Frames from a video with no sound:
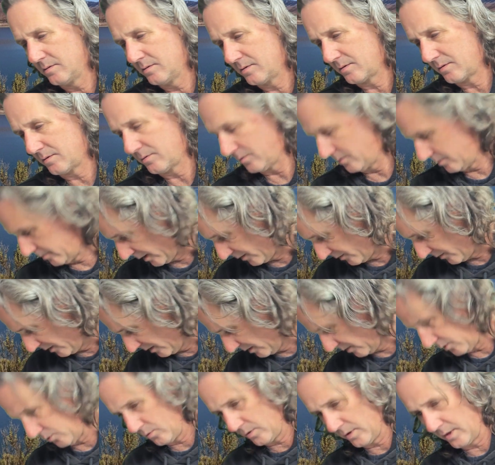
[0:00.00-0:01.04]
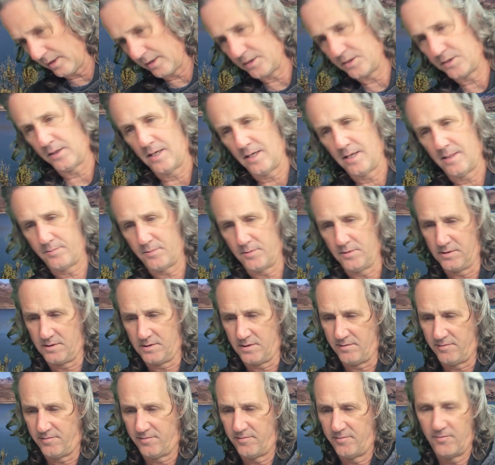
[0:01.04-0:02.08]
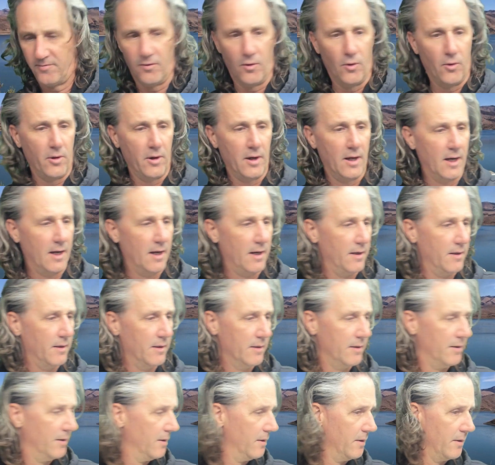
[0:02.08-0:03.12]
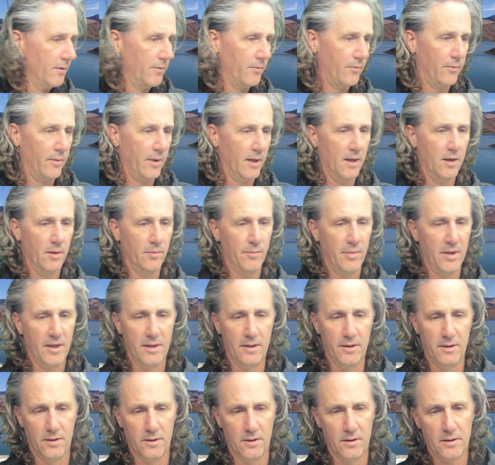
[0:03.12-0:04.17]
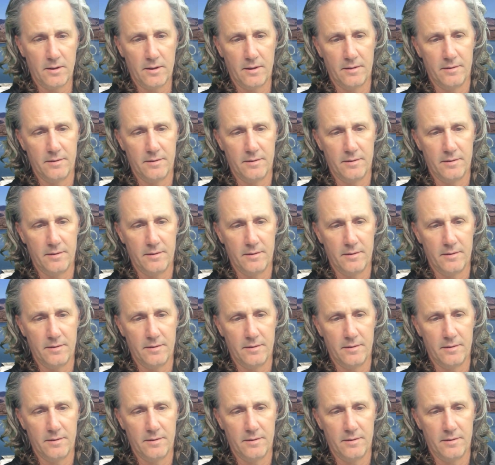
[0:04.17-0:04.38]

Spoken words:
Oop, I think the one I dropped was a 4/0 round bend hook.